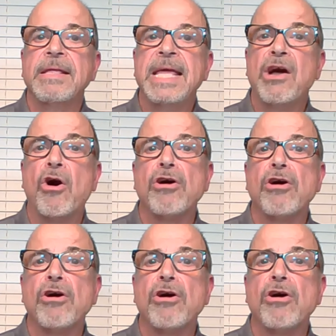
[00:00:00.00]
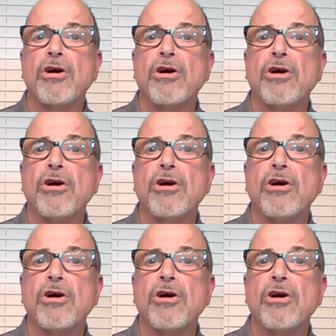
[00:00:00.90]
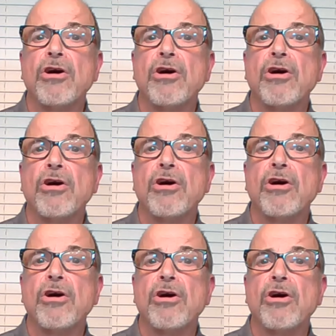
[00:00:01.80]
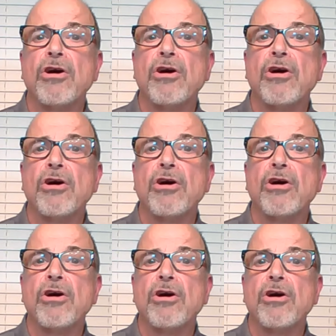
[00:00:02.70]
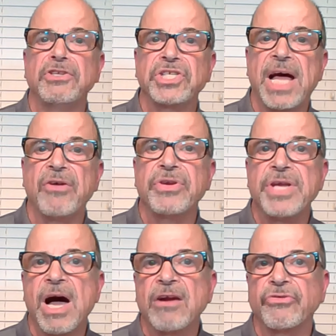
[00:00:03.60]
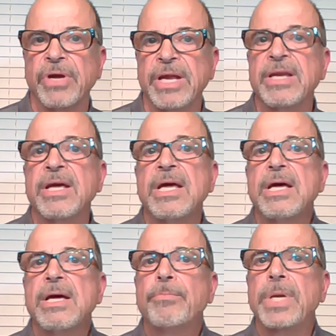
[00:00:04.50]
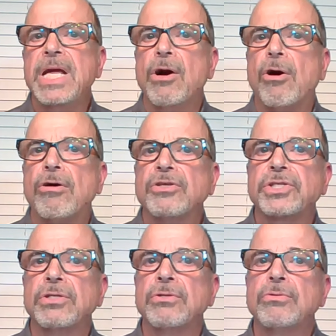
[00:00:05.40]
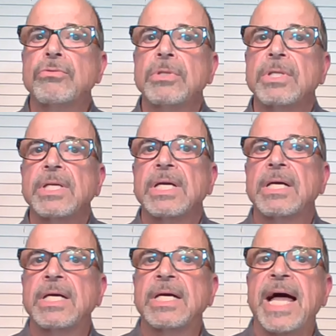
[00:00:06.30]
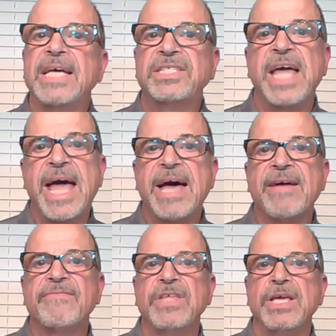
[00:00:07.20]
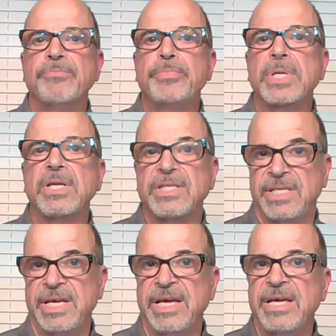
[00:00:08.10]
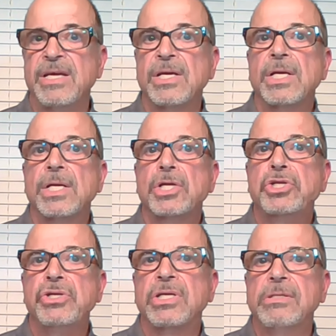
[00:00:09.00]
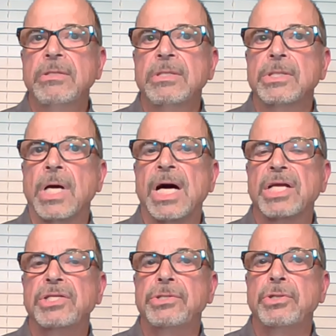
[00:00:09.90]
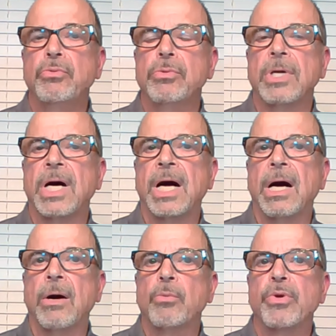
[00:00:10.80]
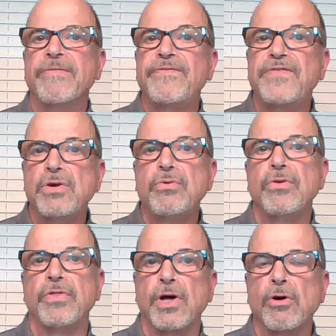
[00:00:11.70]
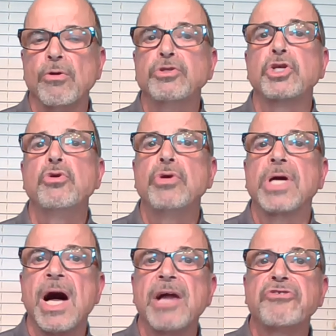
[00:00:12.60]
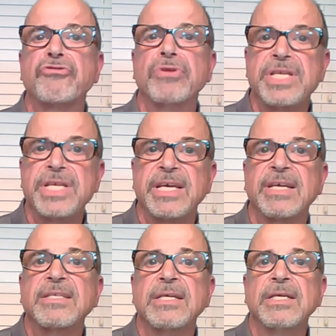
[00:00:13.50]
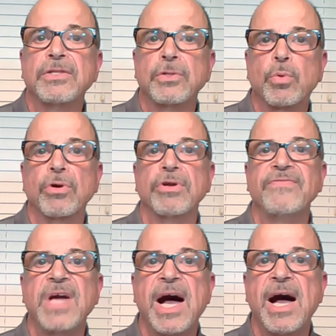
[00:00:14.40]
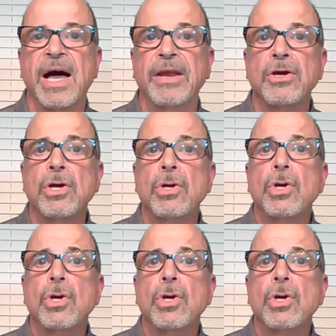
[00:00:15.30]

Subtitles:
he also not only has to be able to teach sound doctrine, but he also has to have the ability to refute those who contradict the Word of God,